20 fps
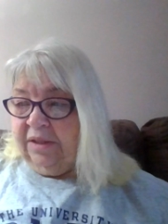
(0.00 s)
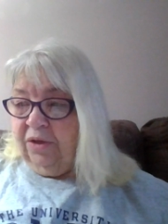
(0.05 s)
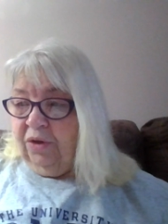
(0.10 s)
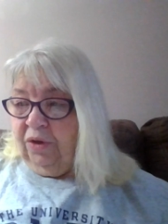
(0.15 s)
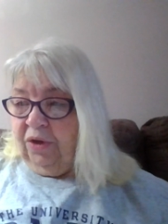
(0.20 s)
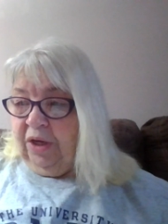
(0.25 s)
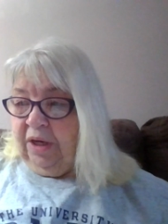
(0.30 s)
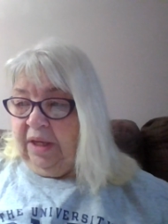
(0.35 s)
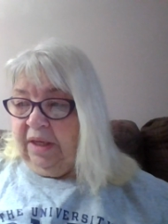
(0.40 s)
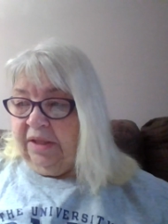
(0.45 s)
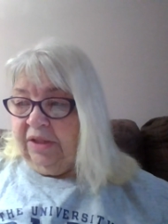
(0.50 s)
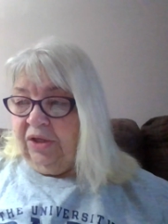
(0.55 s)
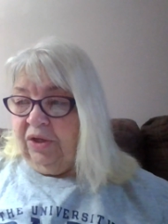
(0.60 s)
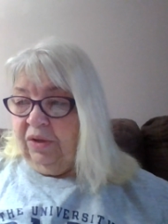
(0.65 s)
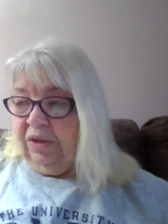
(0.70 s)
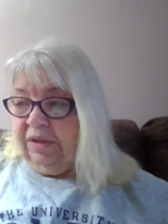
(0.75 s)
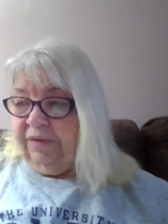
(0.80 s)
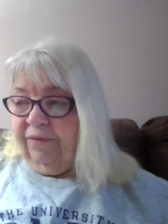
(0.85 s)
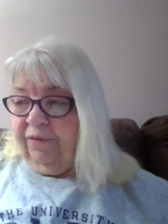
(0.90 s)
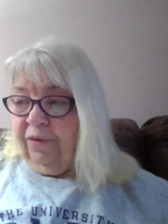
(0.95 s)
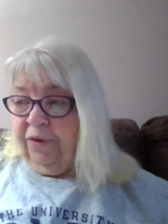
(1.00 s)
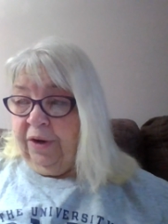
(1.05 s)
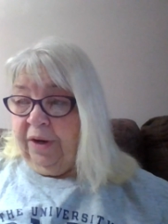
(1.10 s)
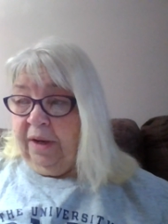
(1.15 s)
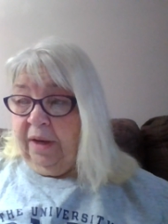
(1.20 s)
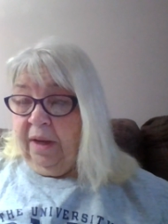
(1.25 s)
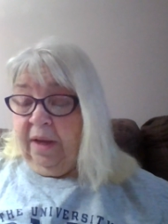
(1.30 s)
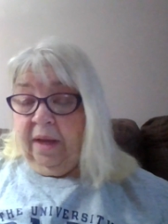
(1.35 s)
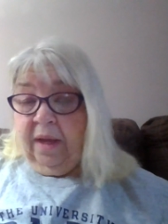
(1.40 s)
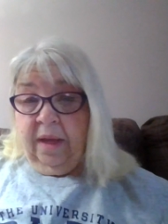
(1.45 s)
is no good excuse for
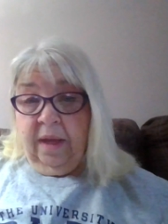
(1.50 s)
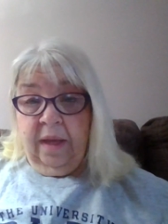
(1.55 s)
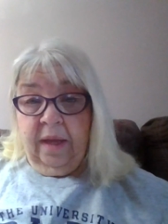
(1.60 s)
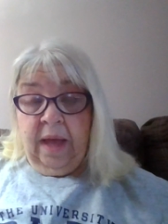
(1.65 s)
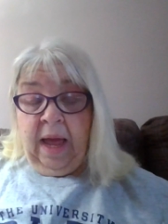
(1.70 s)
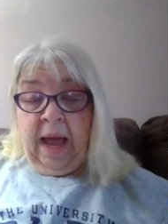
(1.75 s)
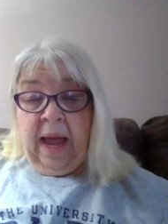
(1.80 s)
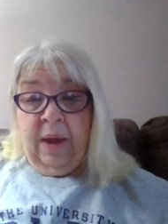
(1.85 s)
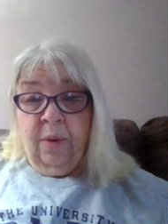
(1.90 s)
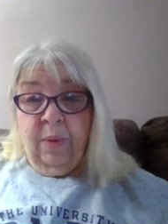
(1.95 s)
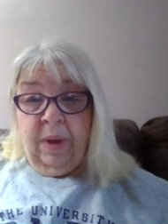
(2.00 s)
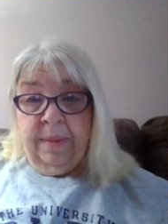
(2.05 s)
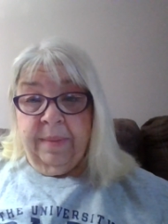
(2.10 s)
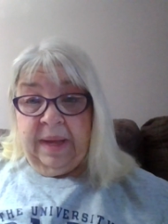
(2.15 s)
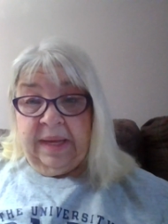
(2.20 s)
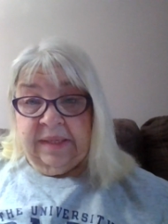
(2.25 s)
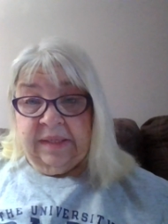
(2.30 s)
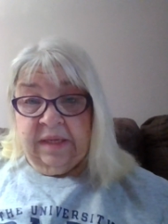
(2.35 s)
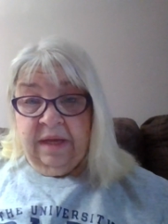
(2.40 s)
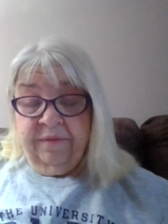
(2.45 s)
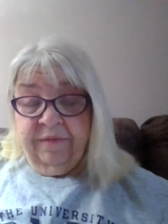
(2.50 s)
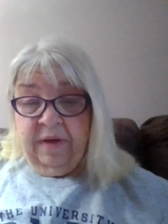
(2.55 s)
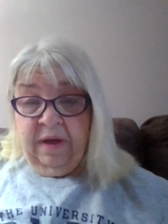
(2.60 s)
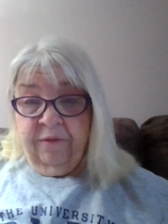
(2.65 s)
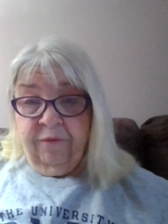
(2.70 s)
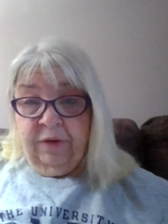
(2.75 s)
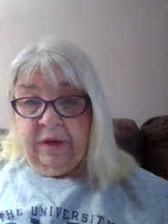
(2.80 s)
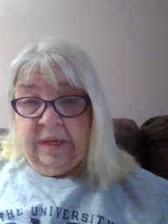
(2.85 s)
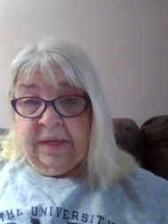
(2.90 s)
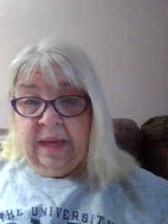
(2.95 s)
it. I weigh myself
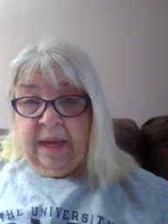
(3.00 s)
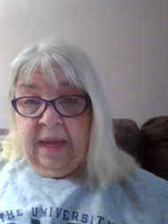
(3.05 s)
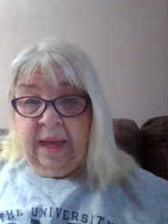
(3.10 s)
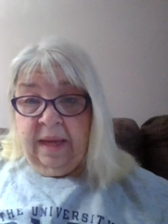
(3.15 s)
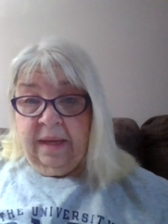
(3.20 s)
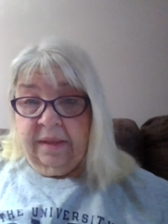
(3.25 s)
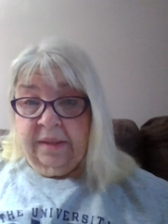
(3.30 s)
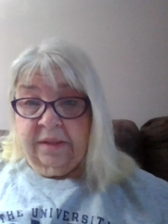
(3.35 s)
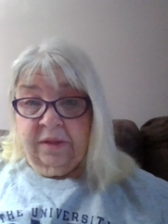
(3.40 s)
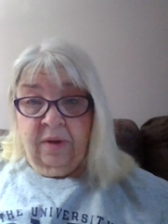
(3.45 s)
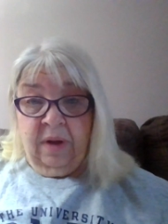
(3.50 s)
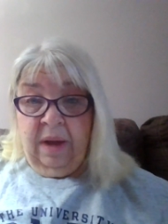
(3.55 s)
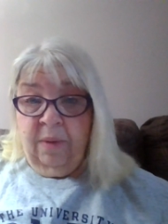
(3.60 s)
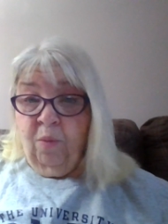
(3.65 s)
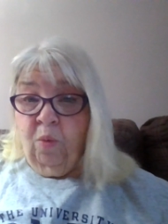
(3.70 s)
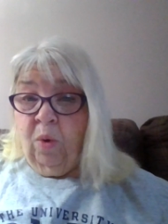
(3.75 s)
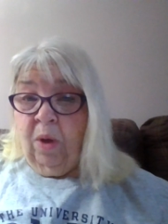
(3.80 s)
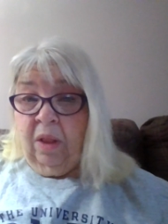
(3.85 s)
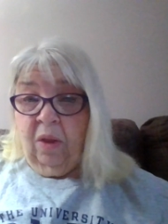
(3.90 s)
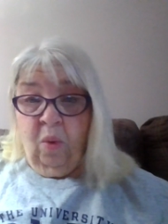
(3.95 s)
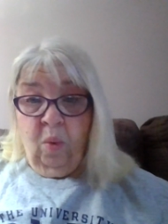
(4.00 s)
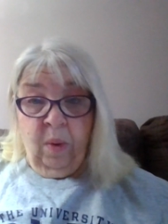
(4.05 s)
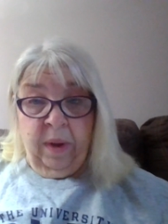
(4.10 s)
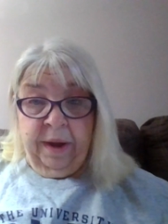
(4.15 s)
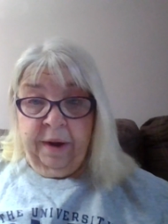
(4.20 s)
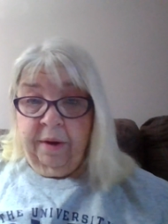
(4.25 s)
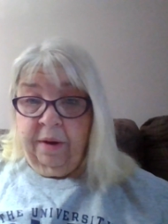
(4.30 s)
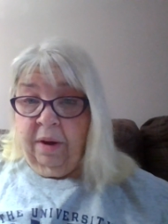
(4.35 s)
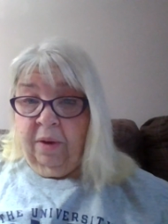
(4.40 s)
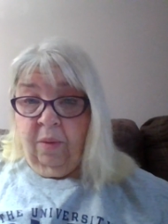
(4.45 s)
every day, so I'm well
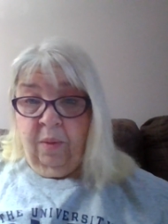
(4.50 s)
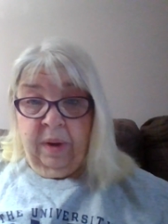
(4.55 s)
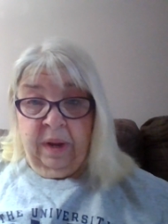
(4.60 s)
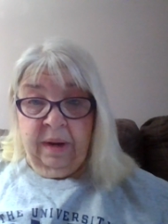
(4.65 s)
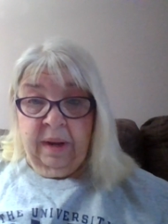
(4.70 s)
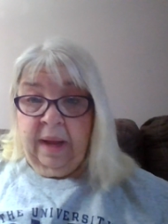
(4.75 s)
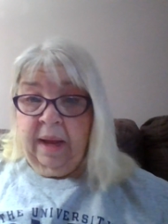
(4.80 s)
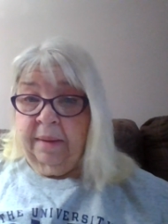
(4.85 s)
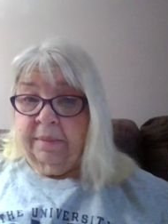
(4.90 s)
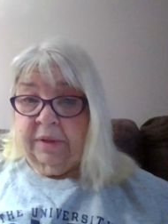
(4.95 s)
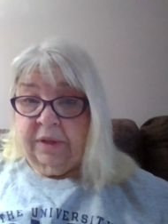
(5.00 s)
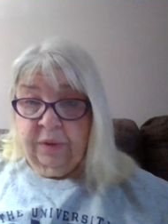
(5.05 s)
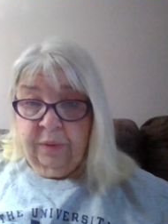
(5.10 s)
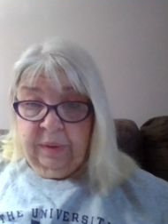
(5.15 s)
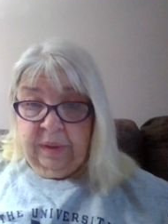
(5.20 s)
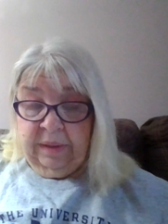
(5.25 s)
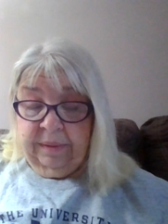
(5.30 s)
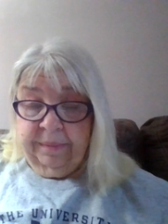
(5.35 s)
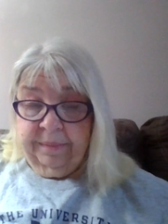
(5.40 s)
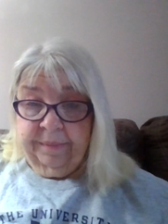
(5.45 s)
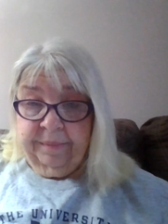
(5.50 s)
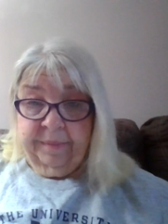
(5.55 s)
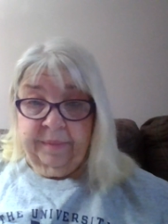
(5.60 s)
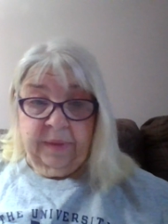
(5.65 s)
aware of what I'm doing.